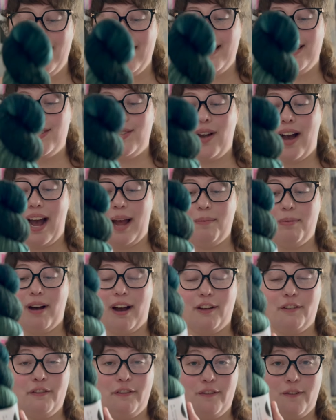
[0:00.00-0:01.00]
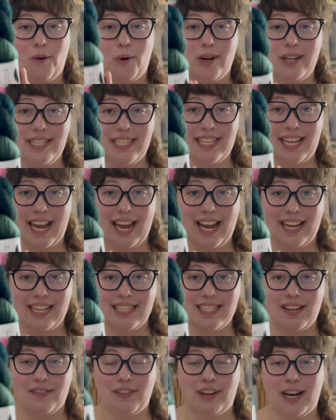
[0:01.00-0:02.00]
So I bought four
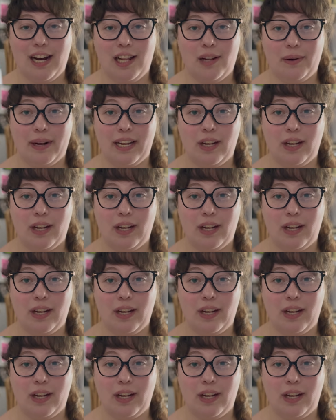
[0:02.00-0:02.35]
skeins of the colorway